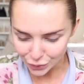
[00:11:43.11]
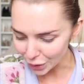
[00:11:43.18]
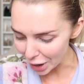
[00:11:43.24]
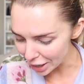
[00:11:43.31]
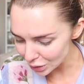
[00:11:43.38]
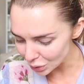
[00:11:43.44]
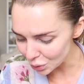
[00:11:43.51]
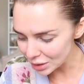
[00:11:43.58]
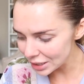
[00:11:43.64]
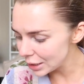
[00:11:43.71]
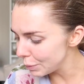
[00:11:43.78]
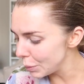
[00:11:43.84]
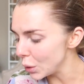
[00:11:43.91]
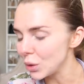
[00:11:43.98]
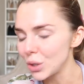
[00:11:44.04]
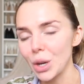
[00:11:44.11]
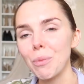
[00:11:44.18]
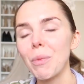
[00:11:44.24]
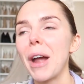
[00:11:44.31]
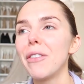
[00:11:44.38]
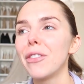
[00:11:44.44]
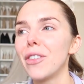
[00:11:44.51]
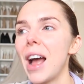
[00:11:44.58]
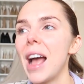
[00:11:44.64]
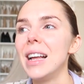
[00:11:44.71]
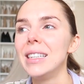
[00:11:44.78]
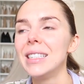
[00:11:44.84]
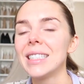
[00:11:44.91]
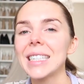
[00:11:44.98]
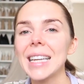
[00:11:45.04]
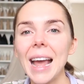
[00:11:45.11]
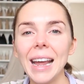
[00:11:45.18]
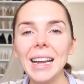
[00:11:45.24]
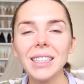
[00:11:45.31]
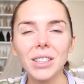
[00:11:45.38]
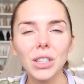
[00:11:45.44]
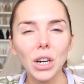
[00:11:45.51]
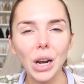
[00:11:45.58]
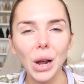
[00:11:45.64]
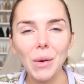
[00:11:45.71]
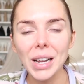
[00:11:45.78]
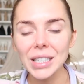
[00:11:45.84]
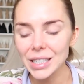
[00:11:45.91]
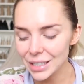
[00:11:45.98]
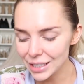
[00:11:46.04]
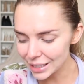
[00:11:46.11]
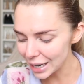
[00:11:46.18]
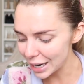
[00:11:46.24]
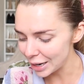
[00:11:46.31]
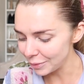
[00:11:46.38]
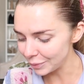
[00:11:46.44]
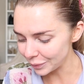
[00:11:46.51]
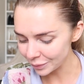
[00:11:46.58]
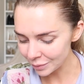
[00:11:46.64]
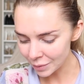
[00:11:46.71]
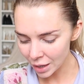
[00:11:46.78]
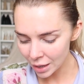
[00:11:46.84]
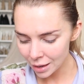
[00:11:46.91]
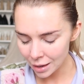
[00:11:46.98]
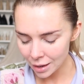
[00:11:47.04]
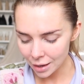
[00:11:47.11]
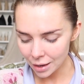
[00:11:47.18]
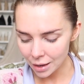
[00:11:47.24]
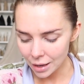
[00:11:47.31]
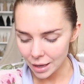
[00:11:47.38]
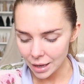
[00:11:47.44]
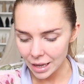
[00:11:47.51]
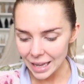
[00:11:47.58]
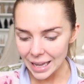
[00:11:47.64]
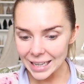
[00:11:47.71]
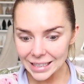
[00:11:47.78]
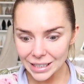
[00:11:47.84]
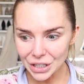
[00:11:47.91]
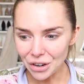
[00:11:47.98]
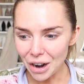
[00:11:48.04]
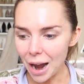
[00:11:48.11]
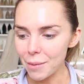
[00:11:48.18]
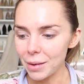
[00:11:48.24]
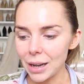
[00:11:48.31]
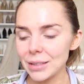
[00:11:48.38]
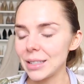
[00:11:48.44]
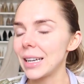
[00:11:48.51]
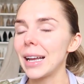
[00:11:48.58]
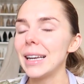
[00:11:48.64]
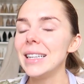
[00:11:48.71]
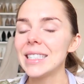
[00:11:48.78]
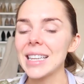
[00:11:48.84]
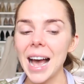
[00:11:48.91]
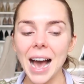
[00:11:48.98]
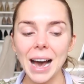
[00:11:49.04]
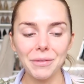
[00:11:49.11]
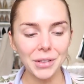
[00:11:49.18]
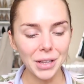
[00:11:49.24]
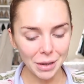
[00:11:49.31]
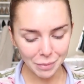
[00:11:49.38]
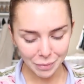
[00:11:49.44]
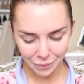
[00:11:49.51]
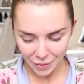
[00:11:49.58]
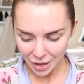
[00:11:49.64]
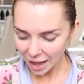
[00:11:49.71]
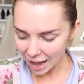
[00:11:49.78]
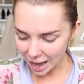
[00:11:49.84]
So I saw these boots on my friend Kate, the Glow Edits Instagram, and I was like, I need to have them.